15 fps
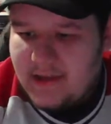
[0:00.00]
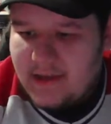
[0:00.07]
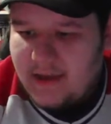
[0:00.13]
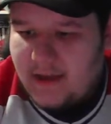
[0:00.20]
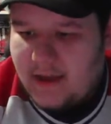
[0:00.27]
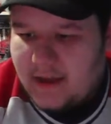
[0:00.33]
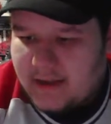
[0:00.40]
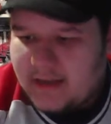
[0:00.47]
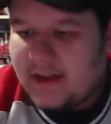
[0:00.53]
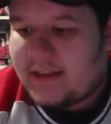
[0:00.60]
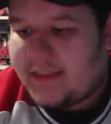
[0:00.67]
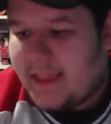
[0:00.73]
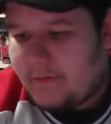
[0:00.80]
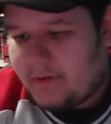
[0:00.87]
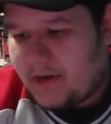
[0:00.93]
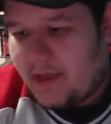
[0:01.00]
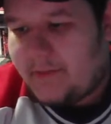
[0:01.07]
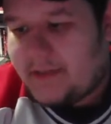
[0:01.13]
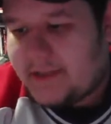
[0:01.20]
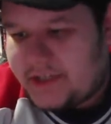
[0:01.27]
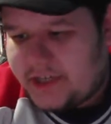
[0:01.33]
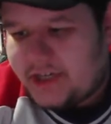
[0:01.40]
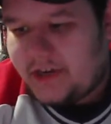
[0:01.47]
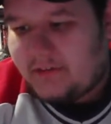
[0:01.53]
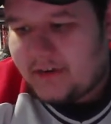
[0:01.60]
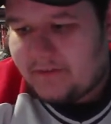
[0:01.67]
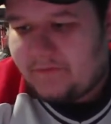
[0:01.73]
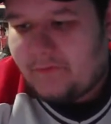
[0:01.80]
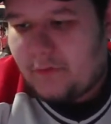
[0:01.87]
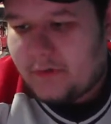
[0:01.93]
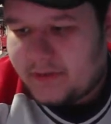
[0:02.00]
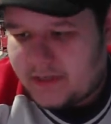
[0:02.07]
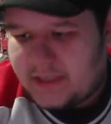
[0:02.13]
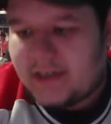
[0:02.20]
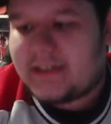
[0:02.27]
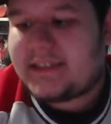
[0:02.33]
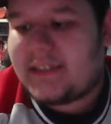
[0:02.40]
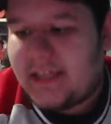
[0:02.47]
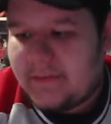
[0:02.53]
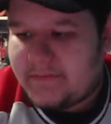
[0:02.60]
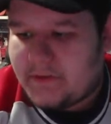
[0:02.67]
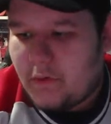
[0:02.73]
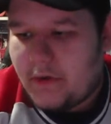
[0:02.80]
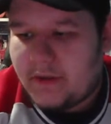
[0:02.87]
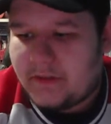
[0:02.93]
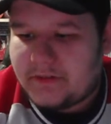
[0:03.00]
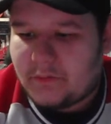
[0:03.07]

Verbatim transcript: Canuck Clay, will I be cheering for the Canucks, Leafs, Oilers,